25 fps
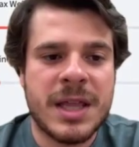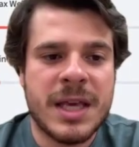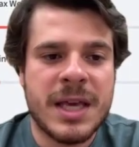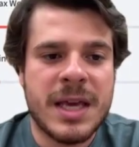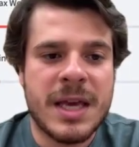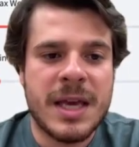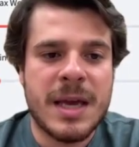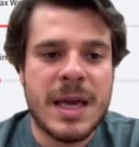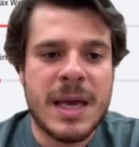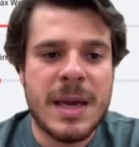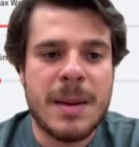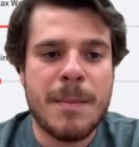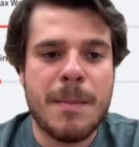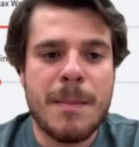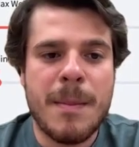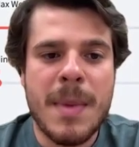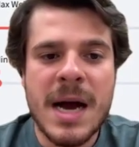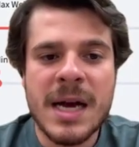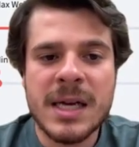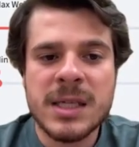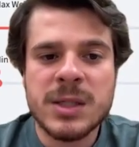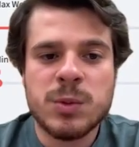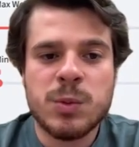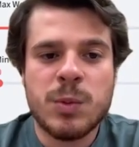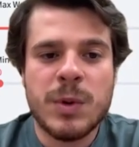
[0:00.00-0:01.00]
The
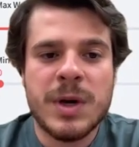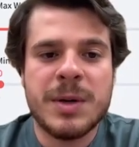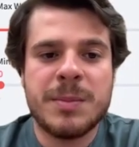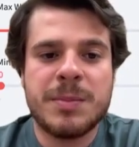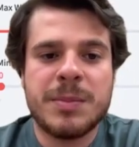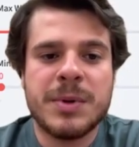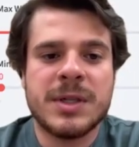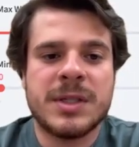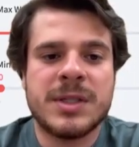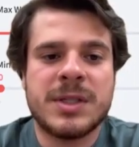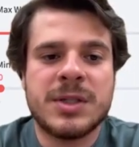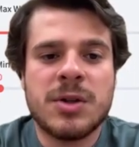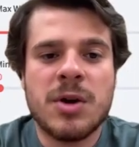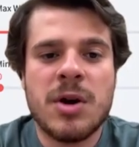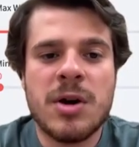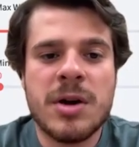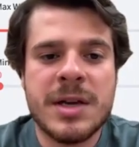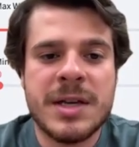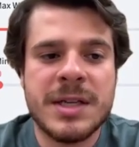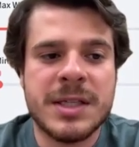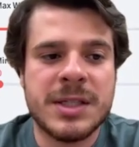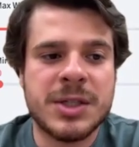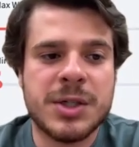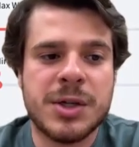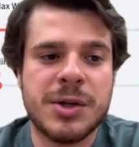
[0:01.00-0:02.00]
max weight per
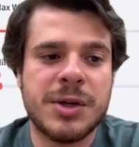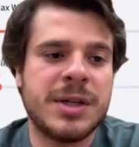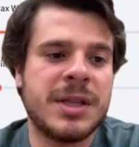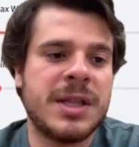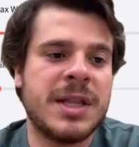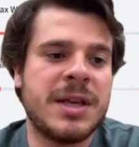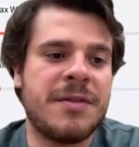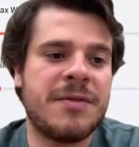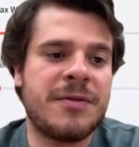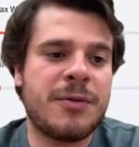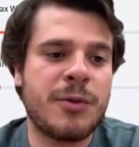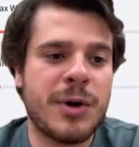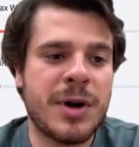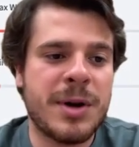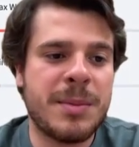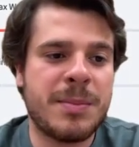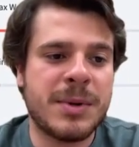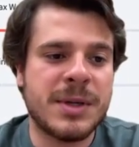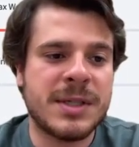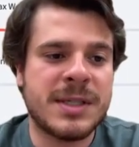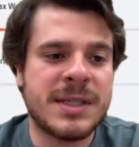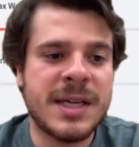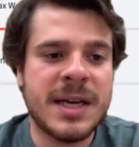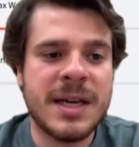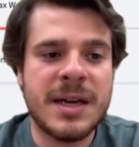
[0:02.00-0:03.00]
stock is currently
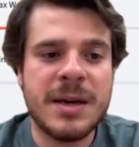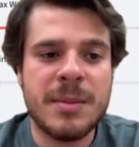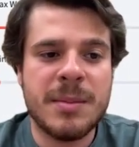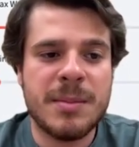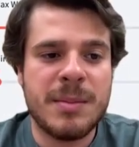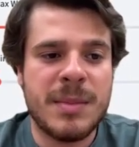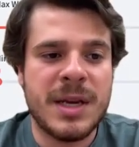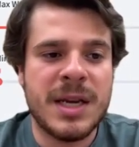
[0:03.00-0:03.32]
40%,